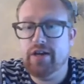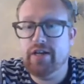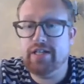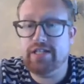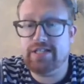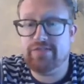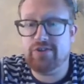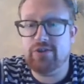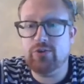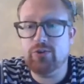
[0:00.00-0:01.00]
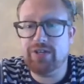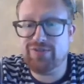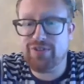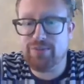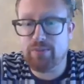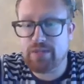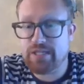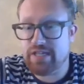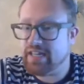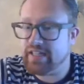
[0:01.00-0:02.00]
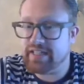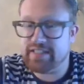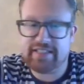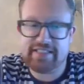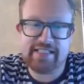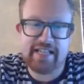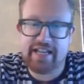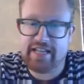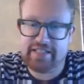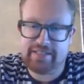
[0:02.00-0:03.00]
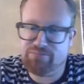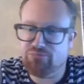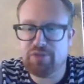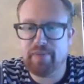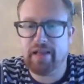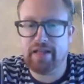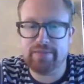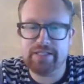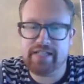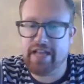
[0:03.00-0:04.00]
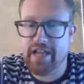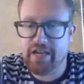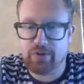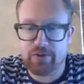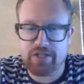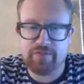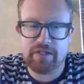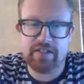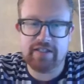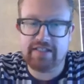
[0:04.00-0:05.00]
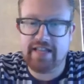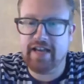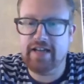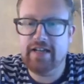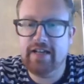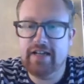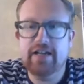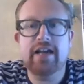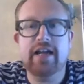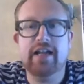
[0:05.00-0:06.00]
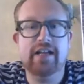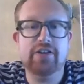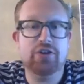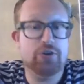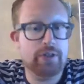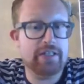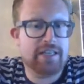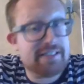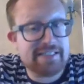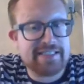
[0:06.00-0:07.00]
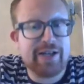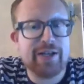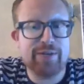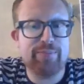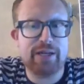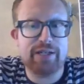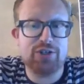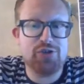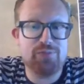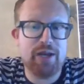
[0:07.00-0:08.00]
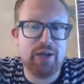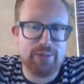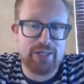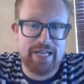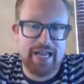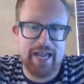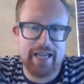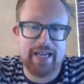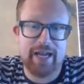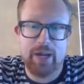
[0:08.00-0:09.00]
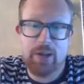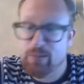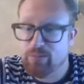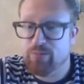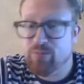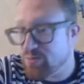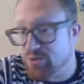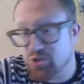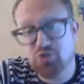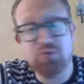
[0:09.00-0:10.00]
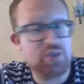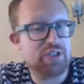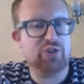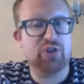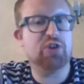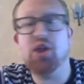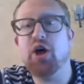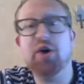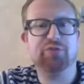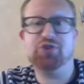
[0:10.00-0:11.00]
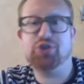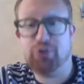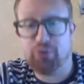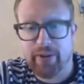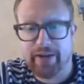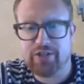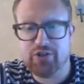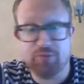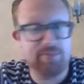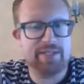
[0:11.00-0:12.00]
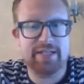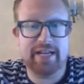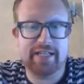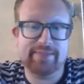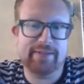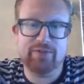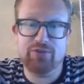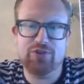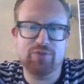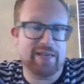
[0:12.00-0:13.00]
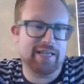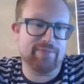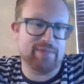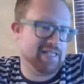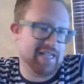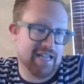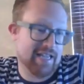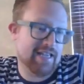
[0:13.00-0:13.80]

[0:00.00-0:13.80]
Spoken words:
is if you give them a mistake, like let's say a spelling mistake or something like that, and you get the kids excited because you made a mistake, and students love to correct your mistakes whenever you make a mistake.